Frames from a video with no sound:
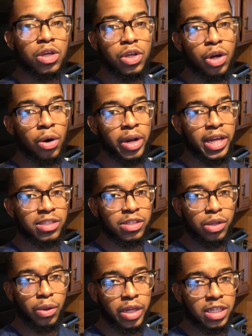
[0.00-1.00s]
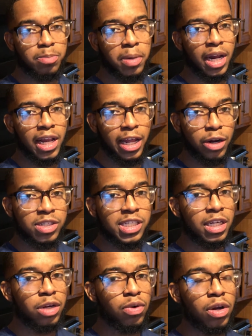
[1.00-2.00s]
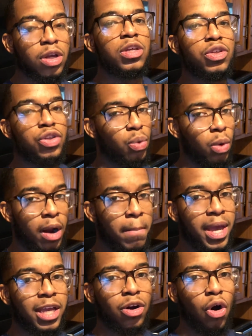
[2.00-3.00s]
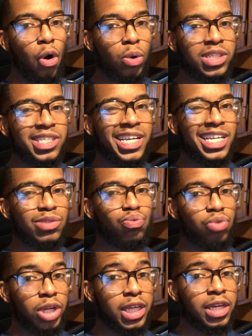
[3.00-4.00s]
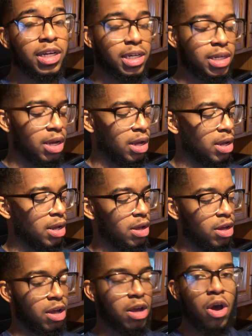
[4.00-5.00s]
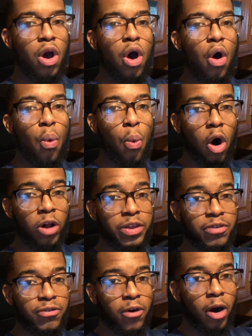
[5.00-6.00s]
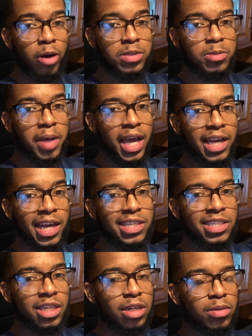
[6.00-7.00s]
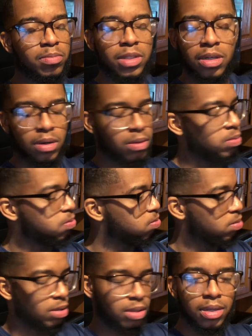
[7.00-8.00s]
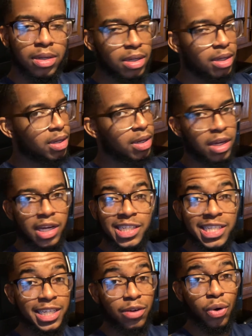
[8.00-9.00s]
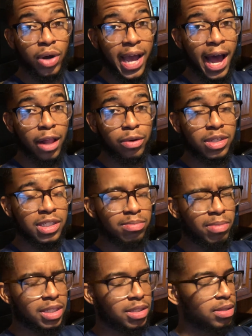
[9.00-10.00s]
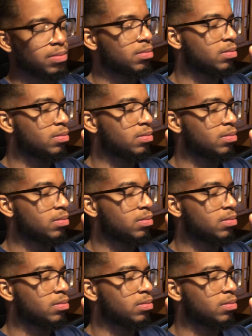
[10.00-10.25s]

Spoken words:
You don't need to do this, but a little secret, you wanna make your oats taste really good? Walden Farms pancake syrup, yo, 0 calories makes it